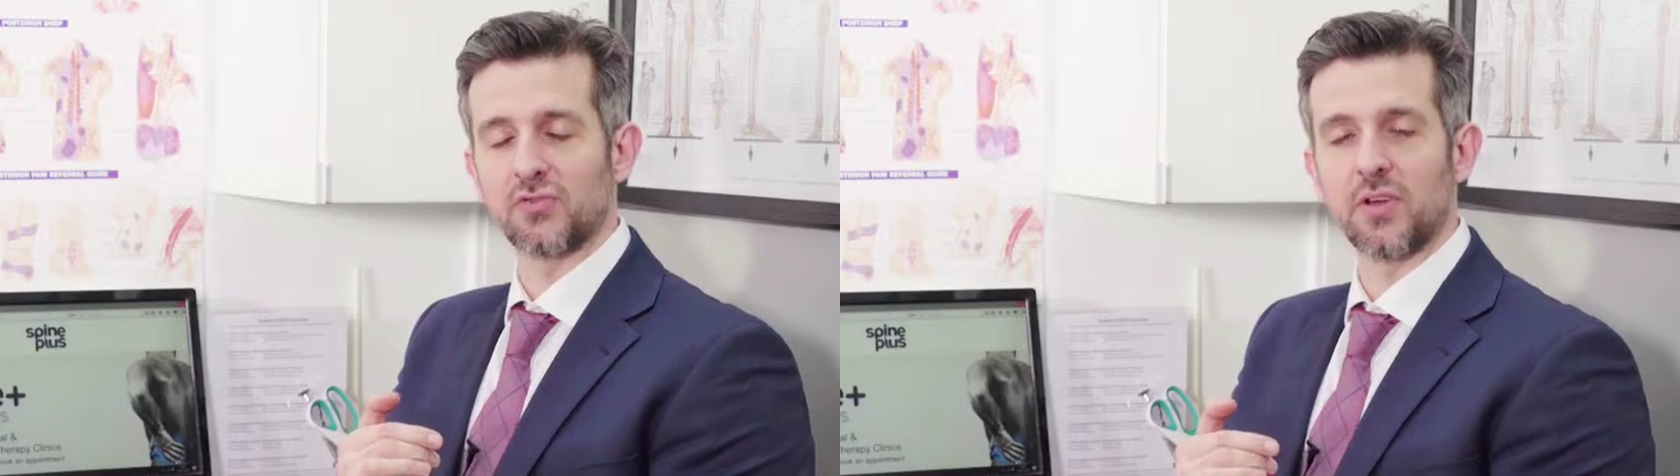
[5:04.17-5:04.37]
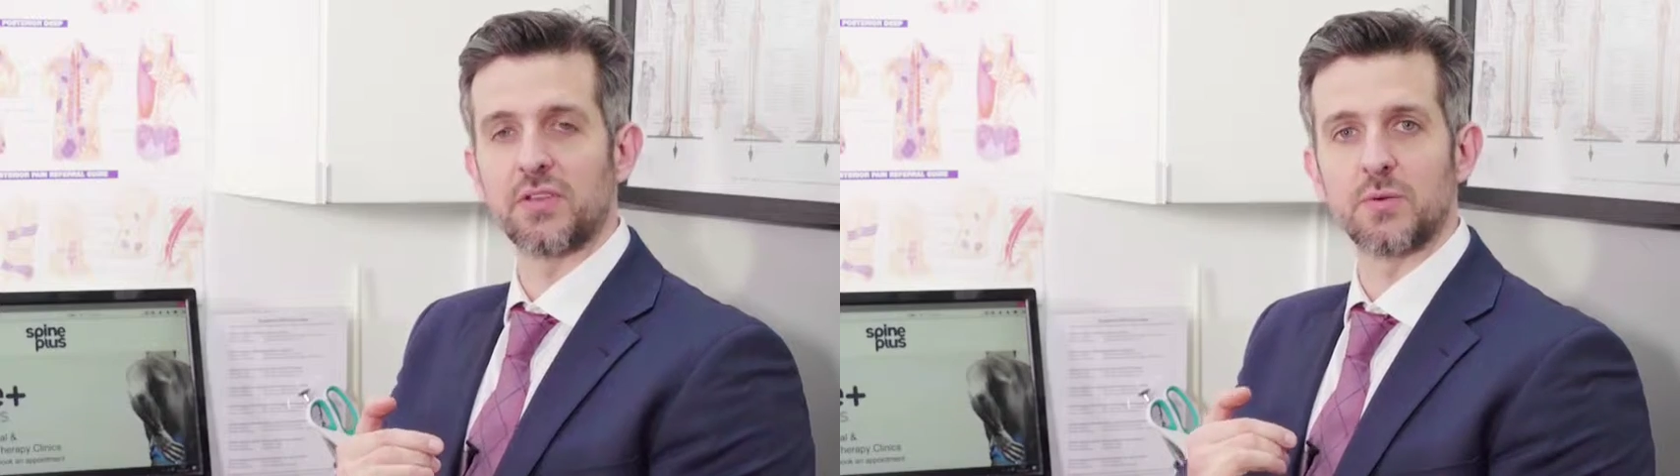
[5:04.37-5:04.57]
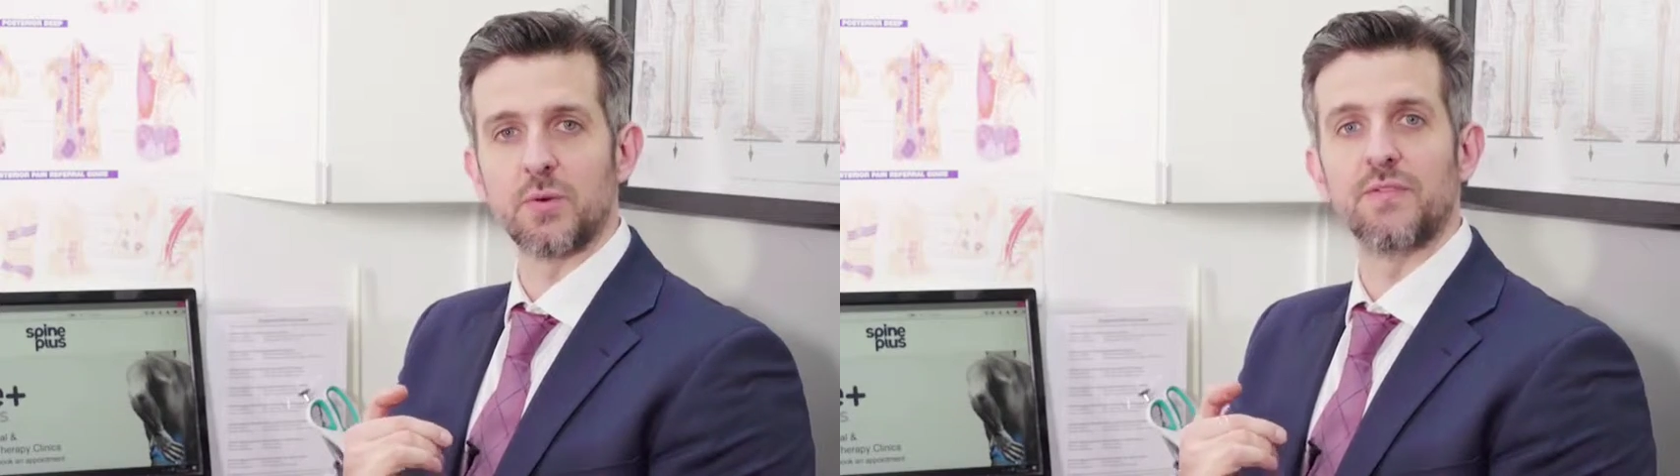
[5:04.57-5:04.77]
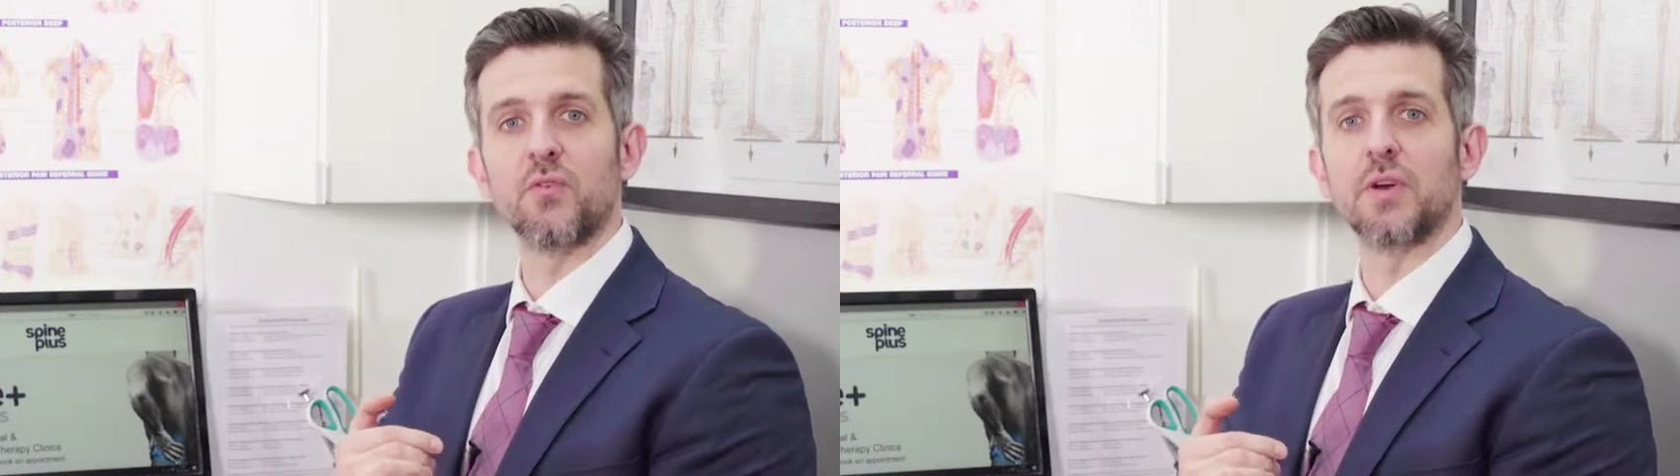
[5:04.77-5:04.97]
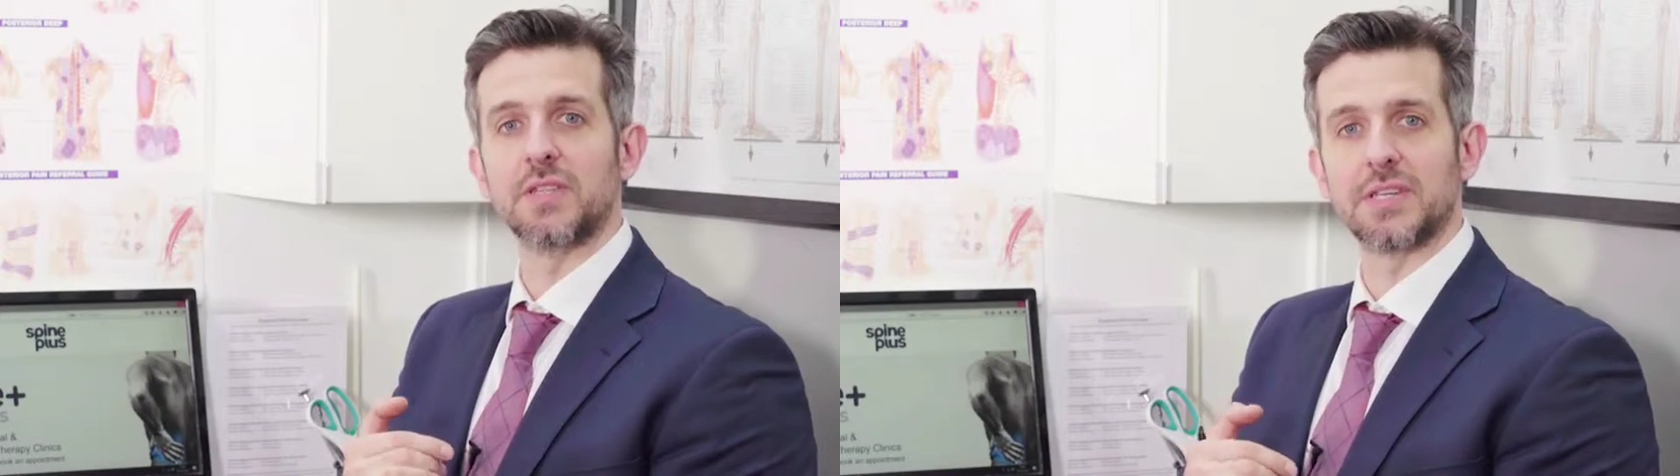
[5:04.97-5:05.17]
try to
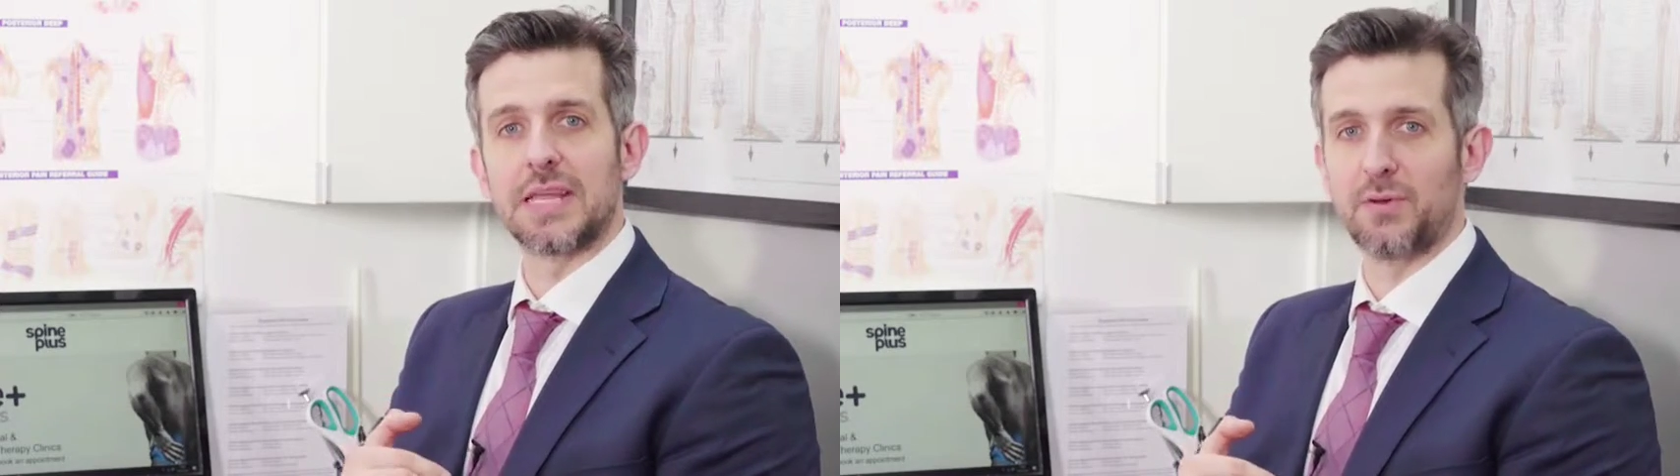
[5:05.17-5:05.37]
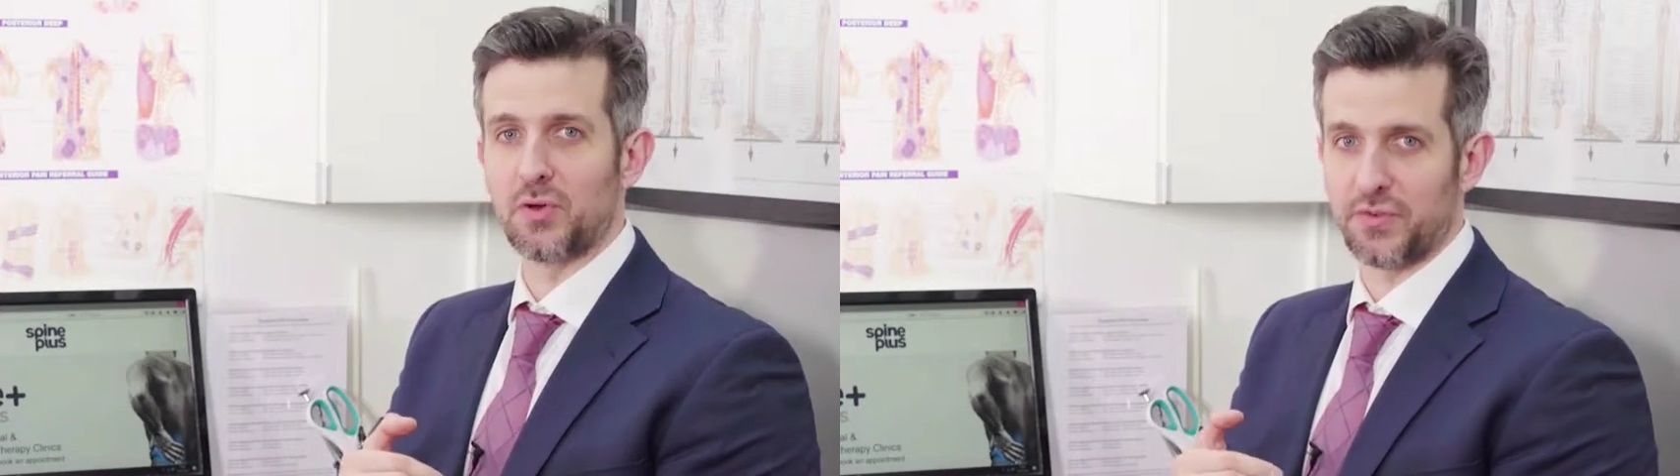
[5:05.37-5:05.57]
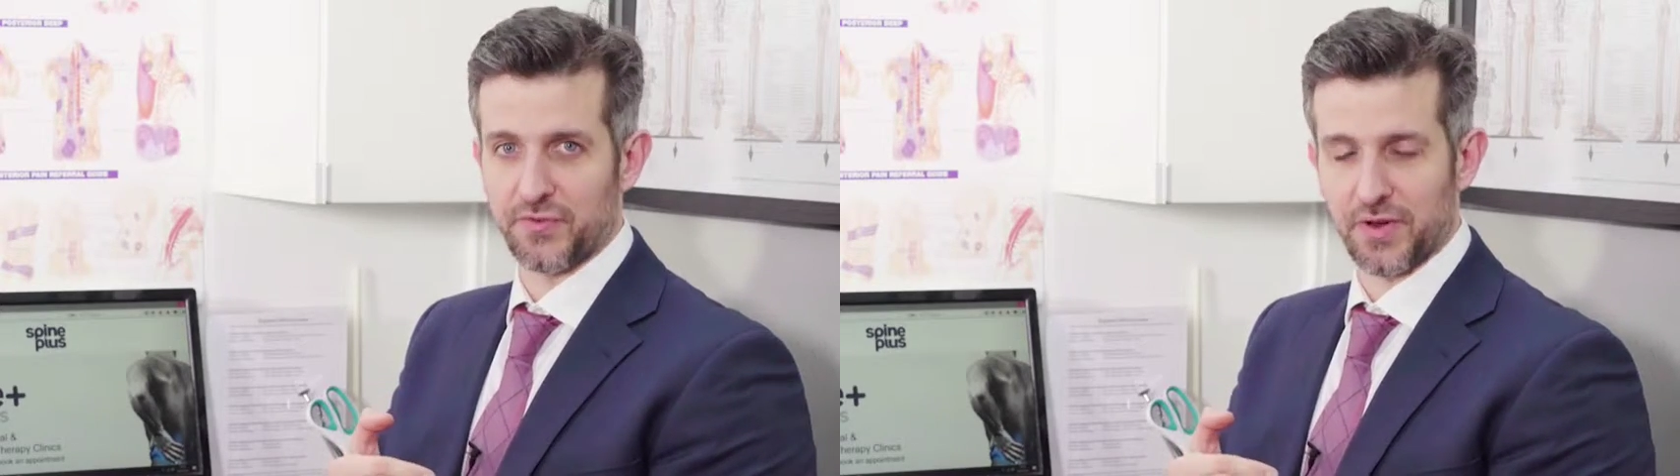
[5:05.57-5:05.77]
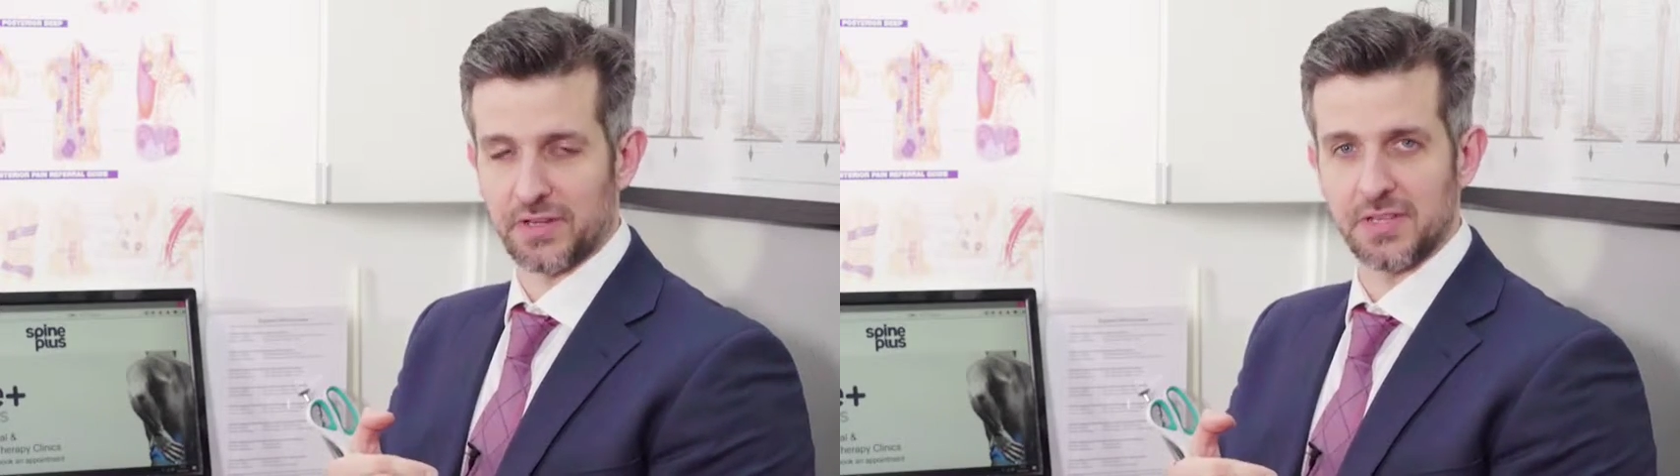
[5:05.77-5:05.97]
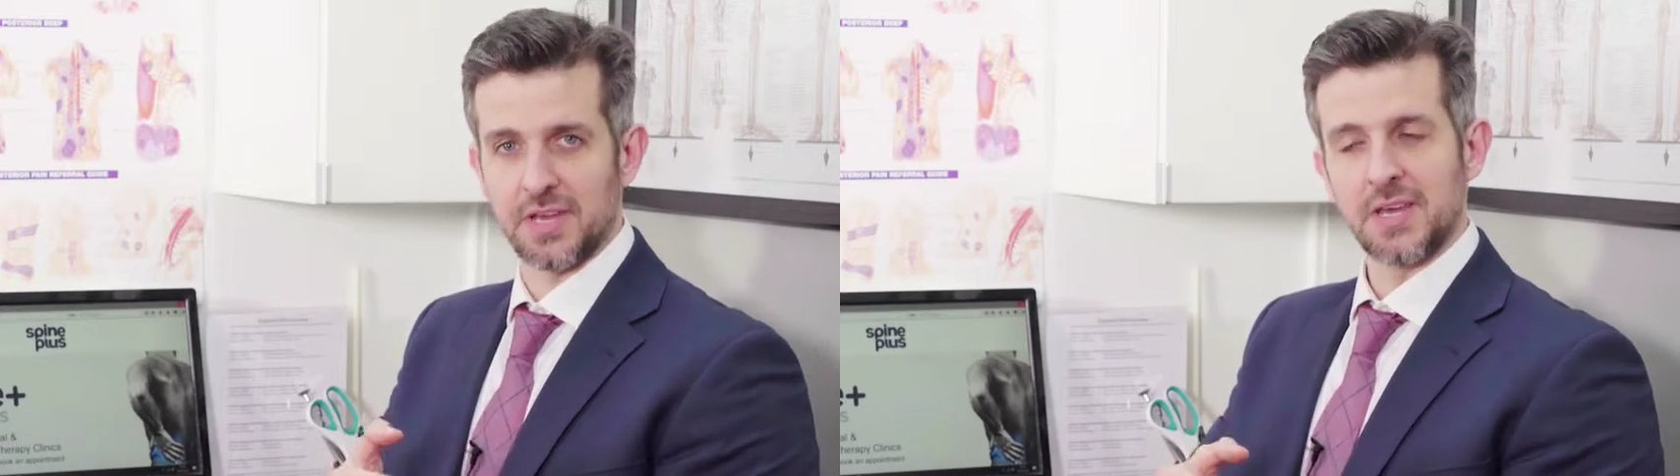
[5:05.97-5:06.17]
avoid sleeping on your front.